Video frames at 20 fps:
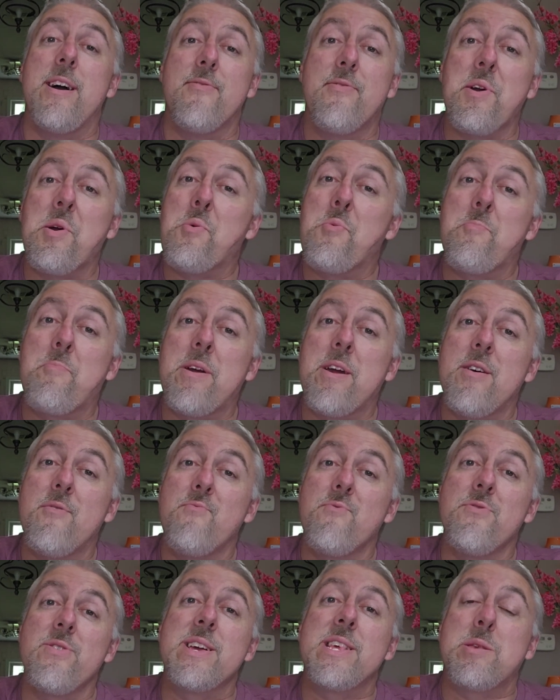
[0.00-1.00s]
I think it would be a
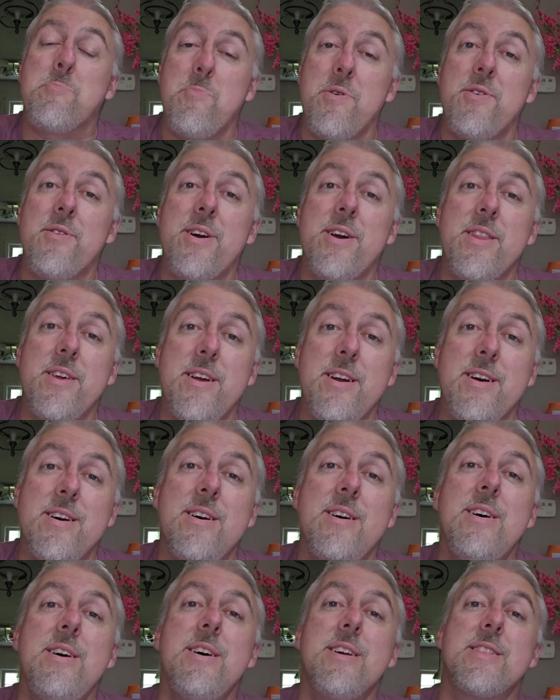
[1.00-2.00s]
really smart
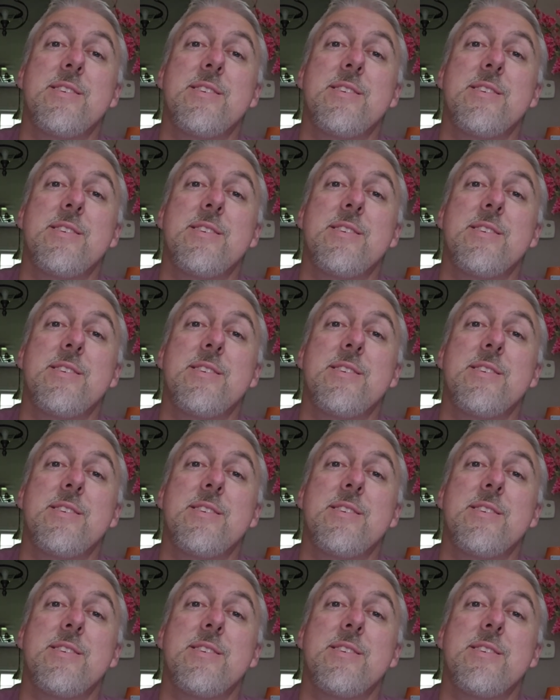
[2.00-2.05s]
idea